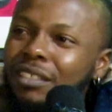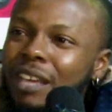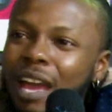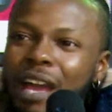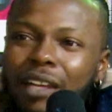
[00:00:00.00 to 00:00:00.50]

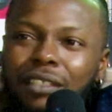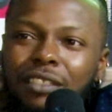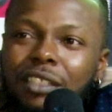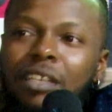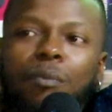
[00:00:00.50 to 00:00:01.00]

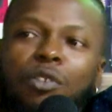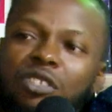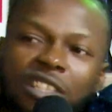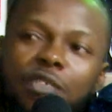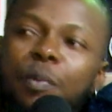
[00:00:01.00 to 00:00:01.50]
And
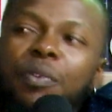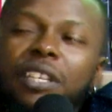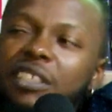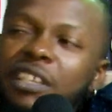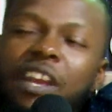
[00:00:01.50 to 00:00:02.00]
most of these people
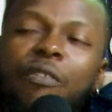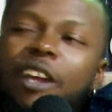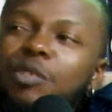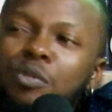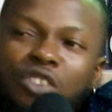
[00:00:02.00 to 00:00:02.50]
need to get
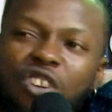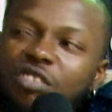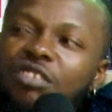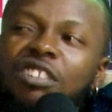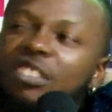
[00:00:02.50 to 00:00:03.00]
right with
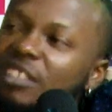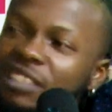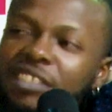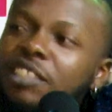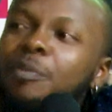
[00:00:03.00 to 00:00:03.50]
God,
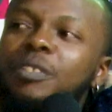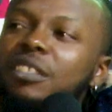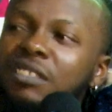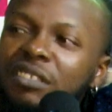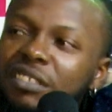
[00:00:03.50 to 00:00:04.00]
honestly
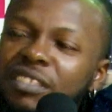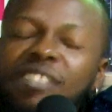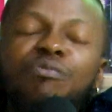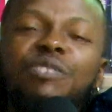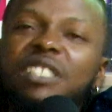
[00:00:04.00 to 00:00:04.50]
speaking.
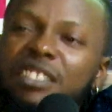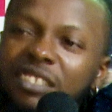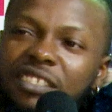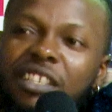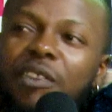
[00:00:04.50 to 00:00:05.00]
They really
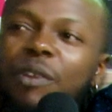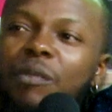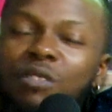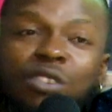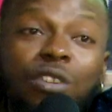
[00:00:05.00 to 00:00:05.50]
need to get right
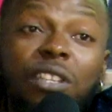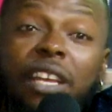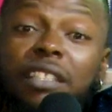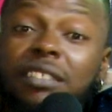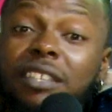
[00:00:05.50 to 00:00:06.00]
with God.
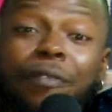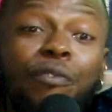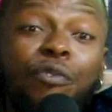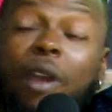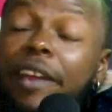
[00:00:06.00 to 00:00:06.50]
Like, they're
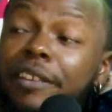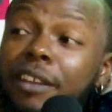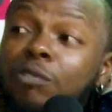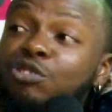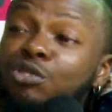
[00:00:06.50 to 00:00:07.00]
fried, they're
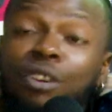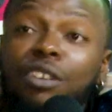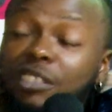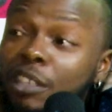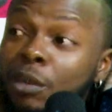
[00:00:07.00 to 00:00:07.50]
on
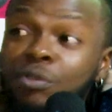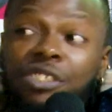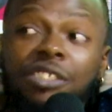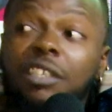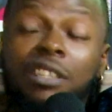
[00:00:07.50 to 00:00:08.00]
drugs, they're on
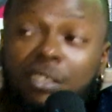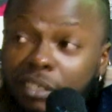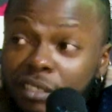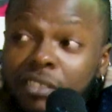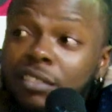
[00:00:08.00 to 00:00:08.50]
shit.
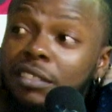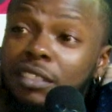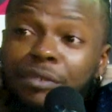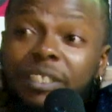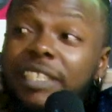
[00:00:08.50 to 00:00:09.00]

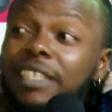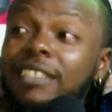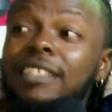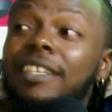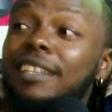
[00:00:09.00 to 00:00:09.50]
They really need
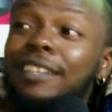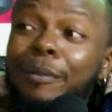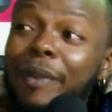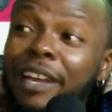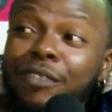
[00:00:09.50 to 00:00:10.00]
to get their
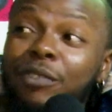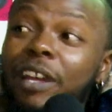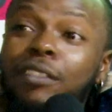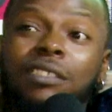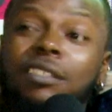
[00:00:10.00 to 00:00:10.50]
mind
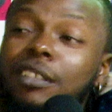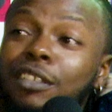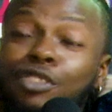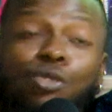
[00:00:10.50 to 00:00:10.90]
right. Yeah.